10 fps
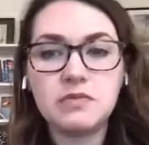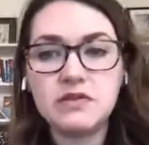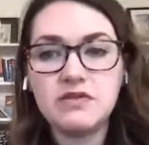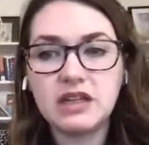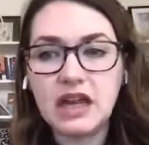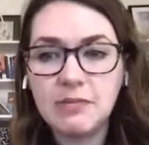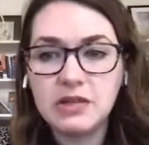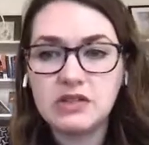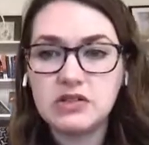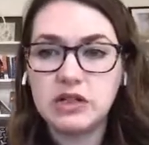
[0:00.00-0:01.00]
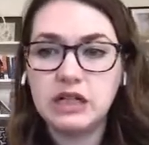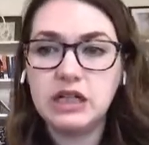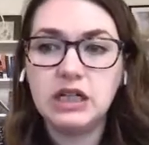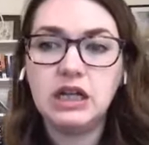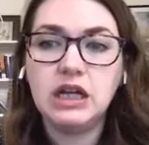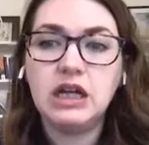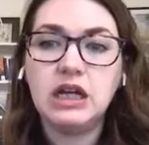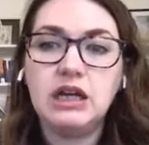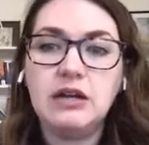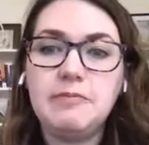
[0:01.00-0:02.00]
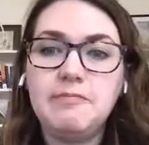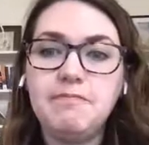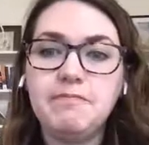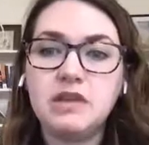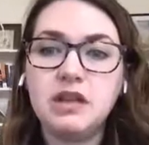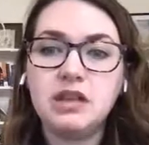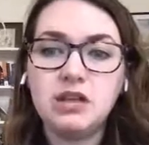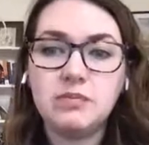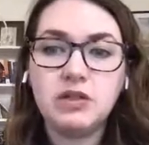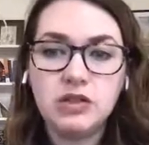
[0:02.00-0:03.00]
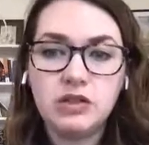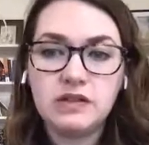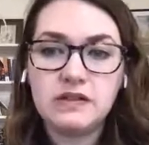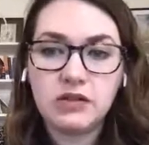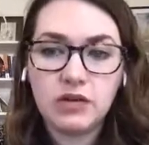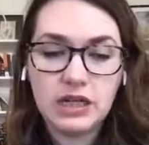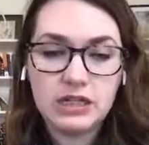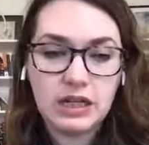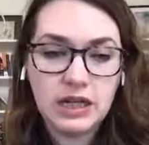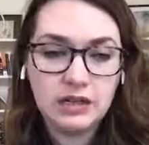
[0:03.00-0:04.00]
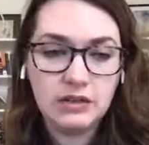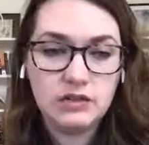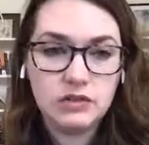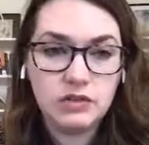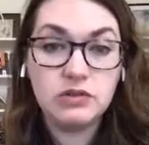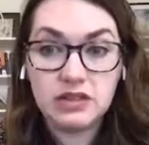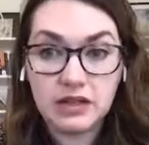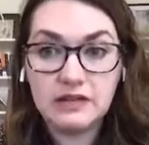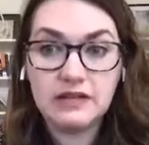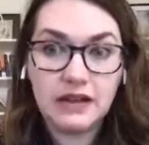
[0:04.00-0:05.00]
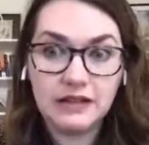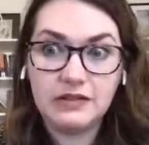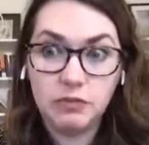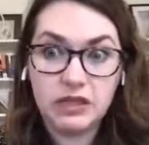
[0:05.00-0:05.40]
In terms of the chemistry, the Petunia secreta AN2 does,